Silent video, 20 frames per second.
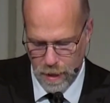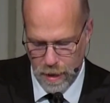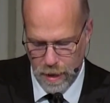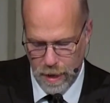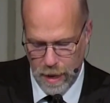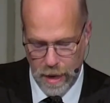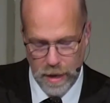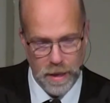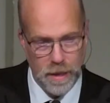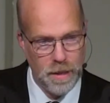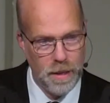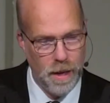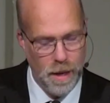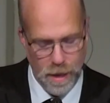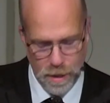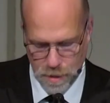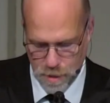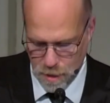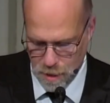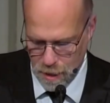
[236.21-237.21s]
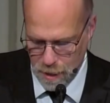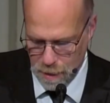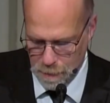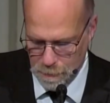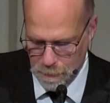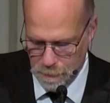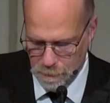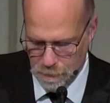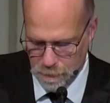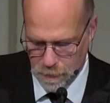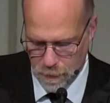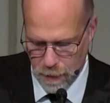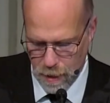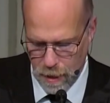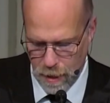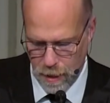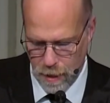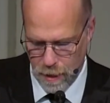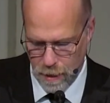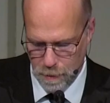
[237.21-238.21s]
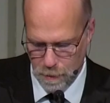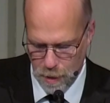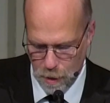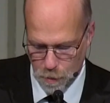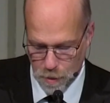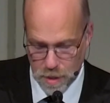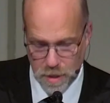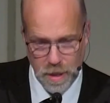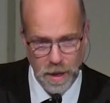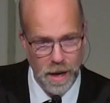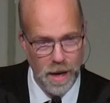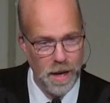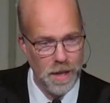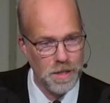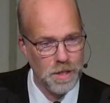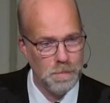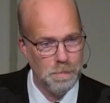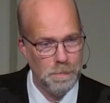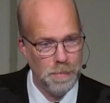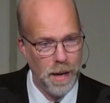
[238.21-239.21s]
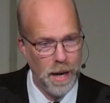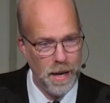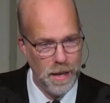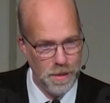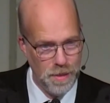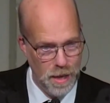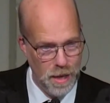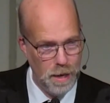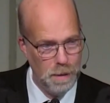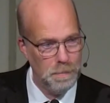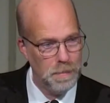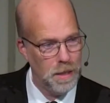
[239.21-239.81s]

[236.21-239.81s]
And it caused them, it was caused by them,